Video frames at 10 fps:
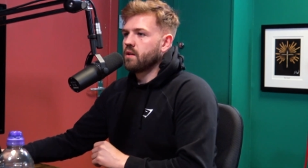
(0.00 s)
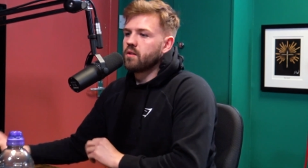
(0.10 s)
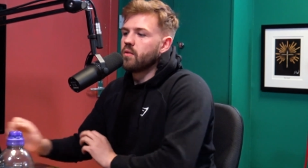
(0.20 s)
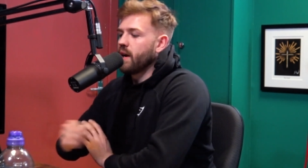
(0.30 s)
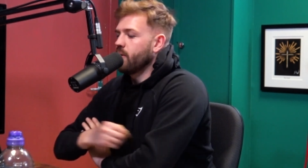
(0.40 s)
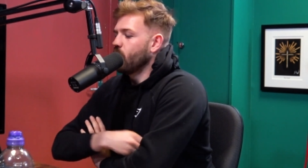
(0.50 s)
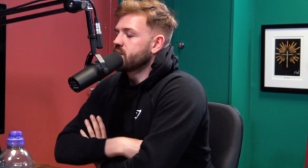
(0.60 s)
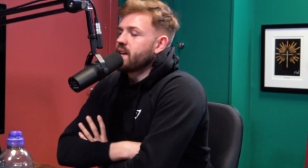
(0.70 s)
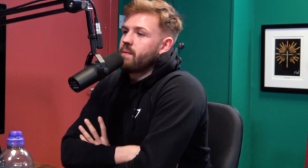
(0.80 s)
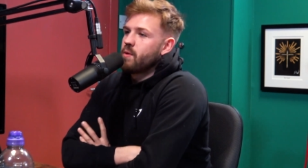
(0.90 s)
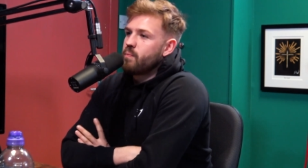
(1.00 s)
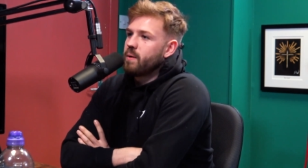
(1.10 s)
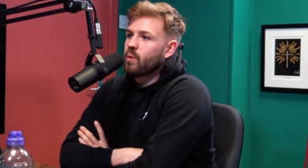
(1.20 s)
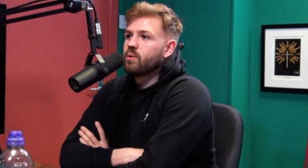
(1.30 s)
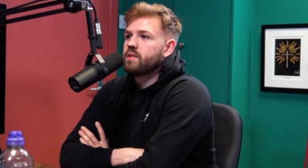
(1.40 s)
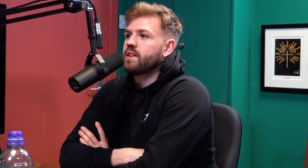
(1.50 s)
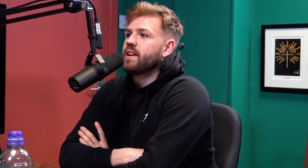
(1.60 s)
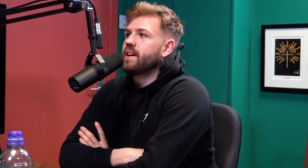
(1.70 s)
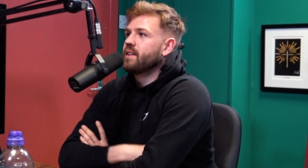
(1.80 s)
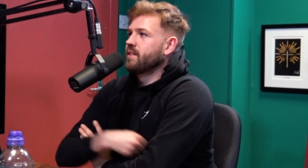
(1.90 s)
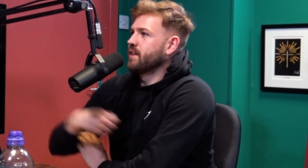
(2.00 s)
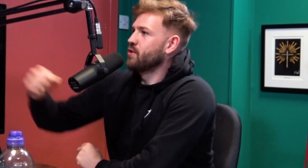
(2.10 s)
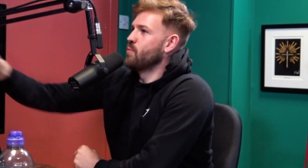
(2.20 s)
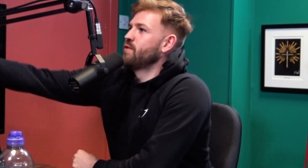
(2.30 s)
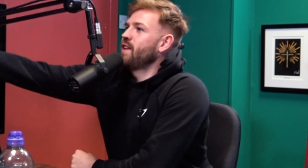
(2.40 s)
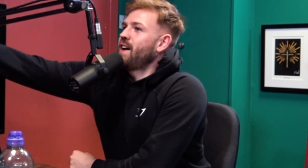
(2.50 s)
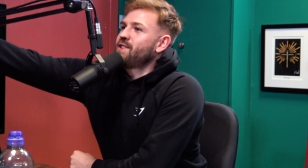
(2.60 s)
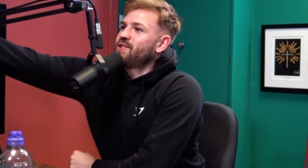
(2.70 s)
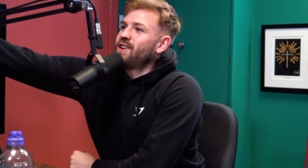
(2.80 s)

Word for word: right? What's happening, people? Today, can you move that? Actually,